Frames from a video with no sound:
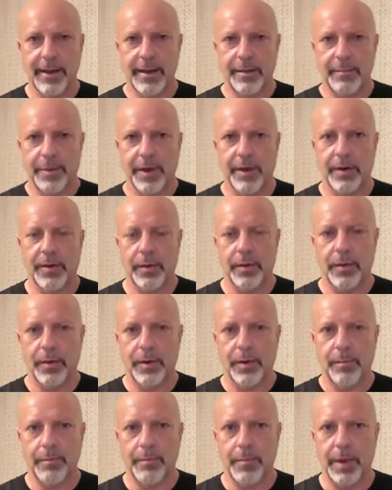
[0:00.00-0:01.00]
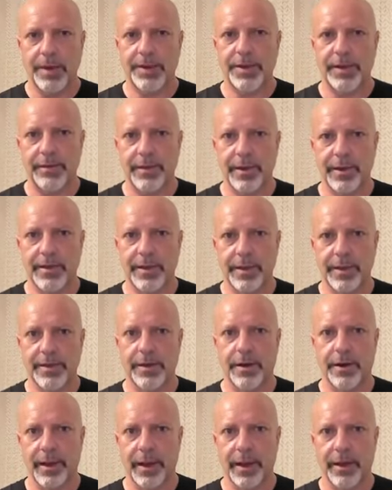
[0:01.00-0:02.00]
But much of this is
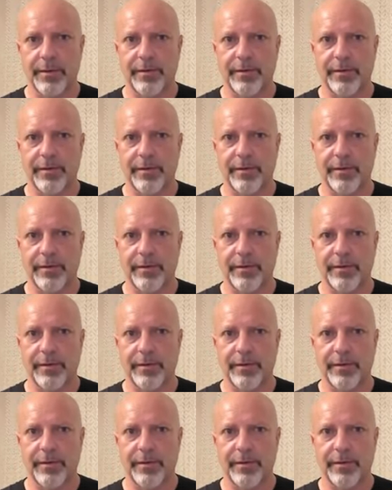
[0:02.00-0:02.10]
not yet